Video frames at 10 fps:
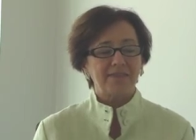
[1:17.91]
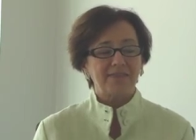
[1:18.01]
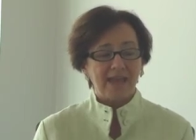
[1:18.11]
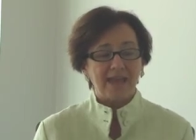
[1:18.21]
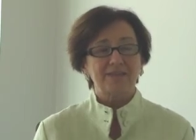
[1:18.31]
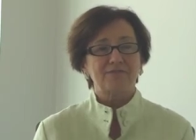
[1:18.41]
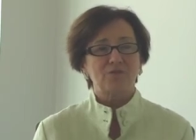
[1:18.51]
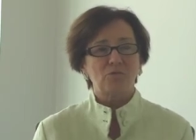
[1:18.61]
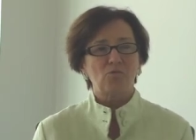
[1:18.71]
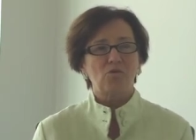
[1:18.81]
the end of
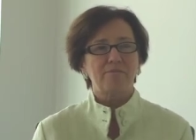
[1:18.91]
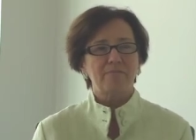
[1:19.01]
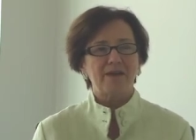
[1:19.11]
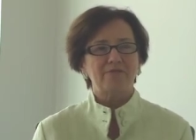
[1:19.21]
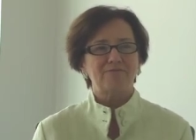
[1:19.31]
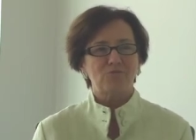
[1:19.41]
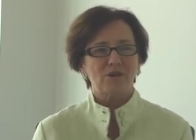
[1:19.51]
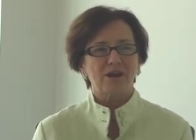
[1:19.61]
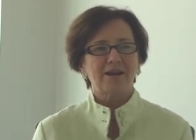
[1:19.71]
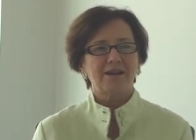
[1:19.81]
the war metaphor,
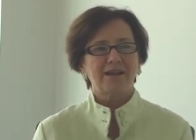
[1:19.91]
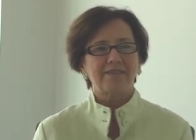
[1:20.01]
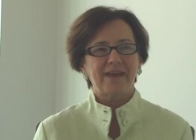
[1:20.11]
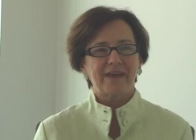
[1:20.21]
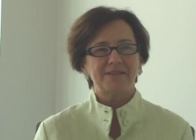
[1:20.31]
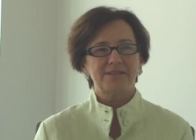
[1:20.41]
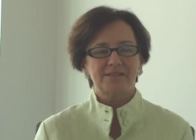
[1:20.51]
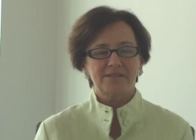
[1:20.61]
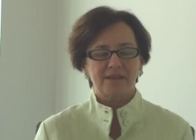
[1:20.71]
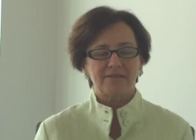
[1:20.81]
and that is to
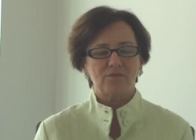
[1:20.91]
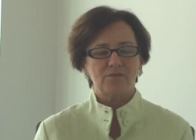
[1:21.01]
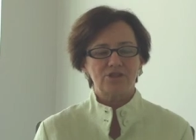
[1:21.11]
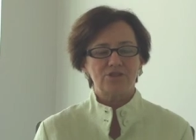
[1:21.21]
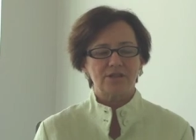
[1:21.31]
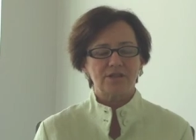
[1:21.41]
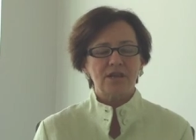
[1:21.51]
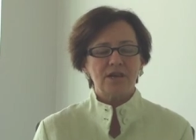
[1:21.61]
say that we should